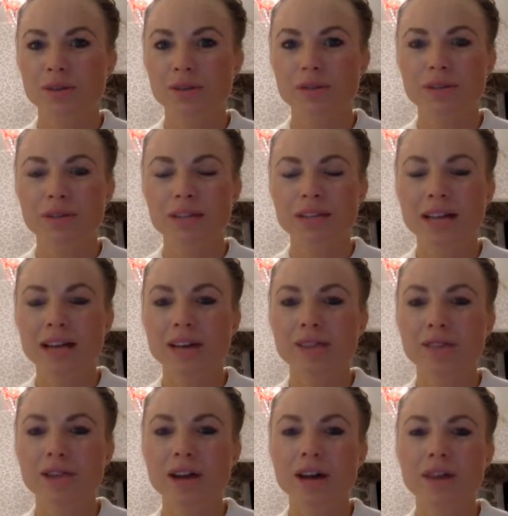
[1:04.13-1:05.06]
always have
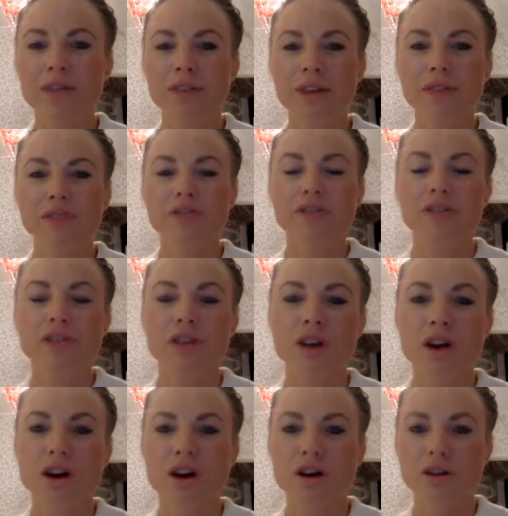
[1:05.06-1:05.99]
to have that
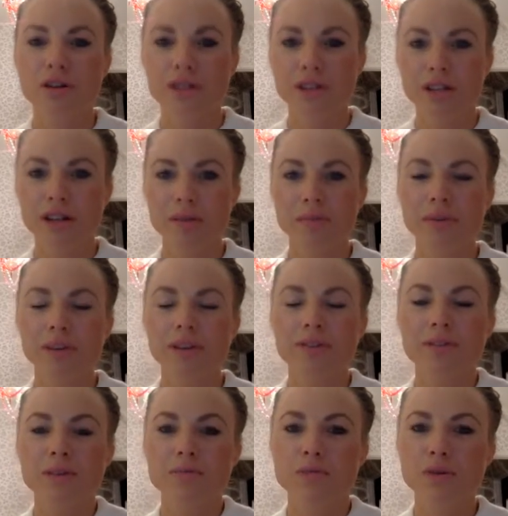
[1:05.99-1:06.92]
facade. I
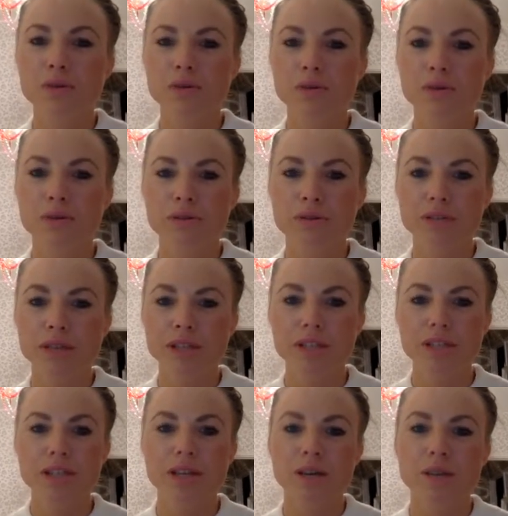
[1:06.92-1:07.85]
believe the more
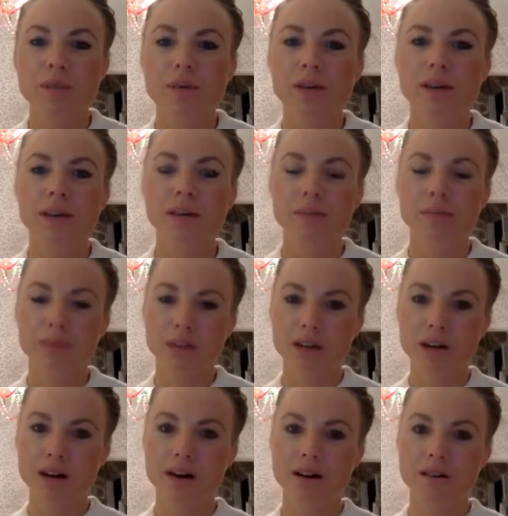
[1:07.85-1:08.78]
authentic we can
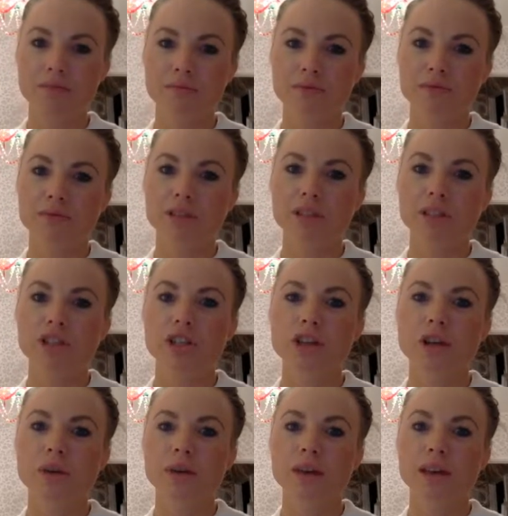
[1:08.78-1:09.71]
become and really
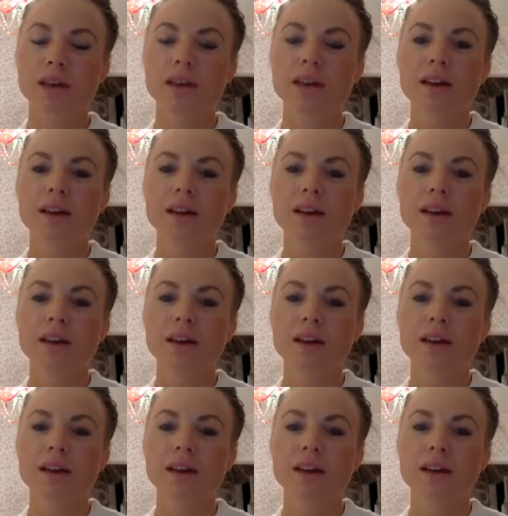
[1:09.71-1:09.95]
showing